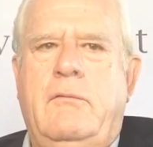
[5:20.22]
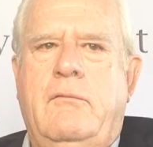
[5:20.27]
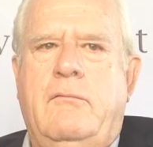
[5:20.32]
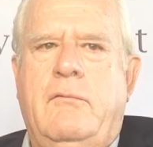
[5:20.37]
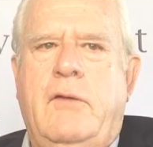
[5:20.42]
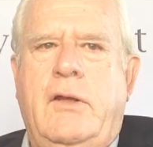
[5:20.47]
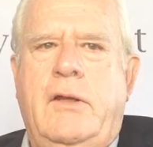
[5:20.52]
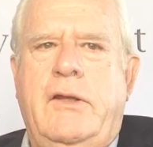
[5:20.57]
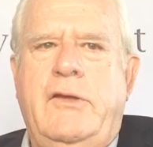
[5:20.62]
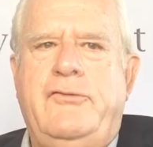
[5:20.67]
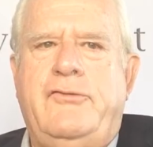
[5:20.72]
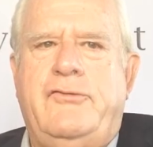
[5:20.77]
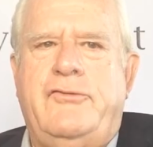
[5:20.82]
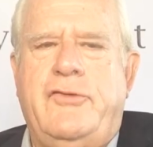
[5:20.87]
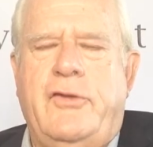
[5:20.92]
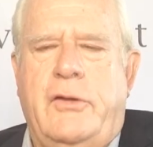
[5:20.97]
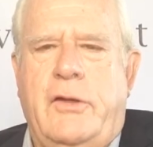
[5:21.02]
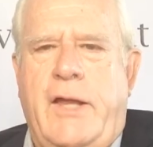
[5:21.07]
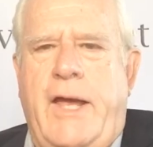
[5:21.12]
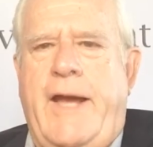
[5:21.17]
really
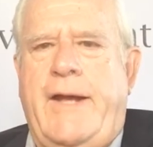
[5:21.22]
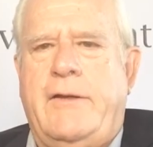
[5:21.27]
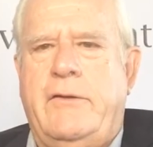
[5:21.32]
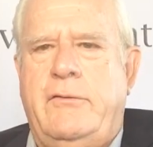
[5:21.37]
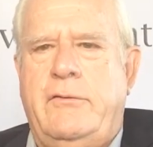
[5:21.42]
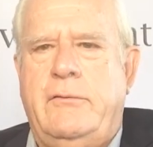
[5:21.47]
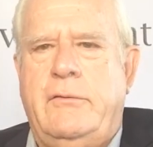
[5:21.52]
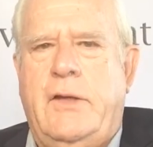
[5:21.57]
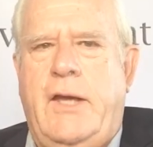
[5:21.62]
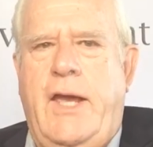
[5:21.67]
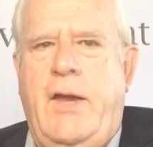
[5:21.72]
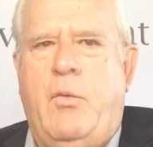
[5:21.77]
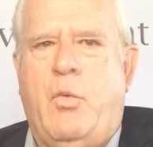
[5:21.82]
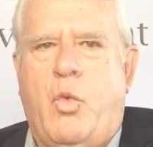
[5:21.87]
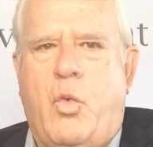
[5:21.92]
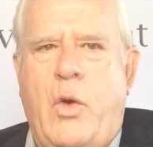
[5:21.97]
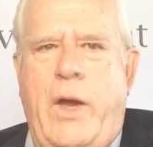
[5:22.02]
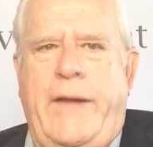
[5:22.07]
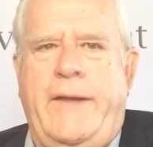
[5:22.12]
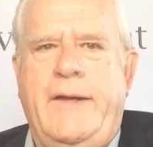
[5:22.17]
select a
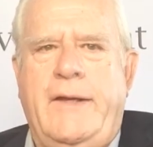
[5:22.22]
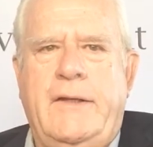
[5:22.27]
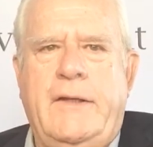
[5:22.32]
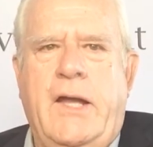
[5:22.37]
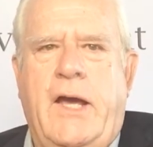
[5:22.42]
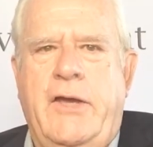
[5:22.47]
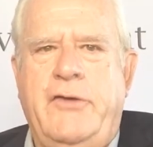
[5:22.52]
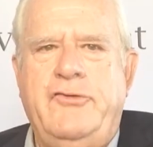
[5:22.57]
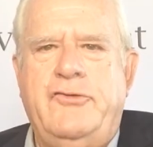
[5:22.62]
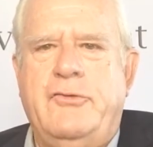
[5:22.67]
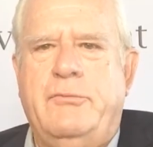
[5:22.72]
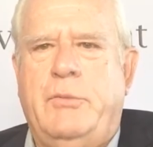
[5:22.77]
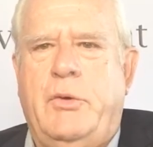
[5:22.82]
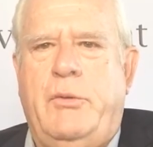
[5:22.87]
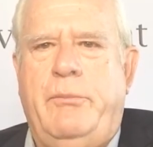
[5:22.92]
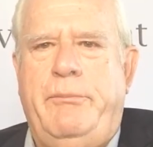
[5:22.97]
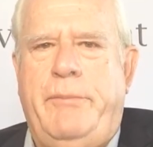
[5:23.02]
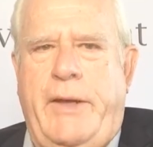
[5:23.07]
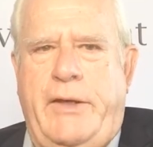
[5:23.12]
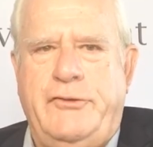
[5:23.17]

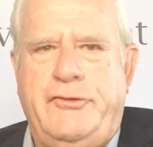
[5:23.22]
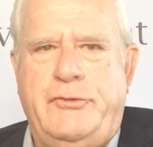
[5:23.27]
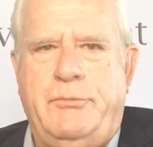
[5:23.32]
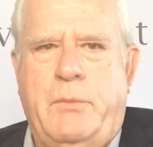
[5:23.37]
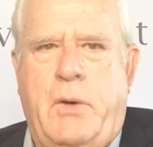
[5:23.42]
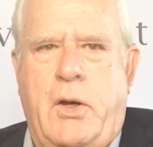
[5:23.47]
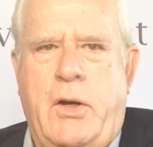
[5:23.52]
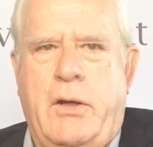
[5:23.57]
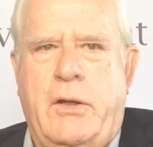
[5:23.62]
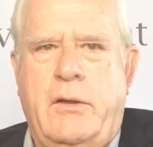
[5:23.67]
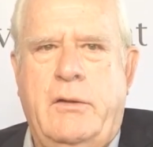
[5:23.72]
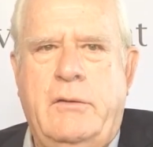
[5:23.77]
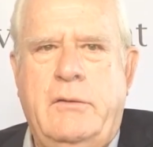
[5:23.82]
recognizable benchmark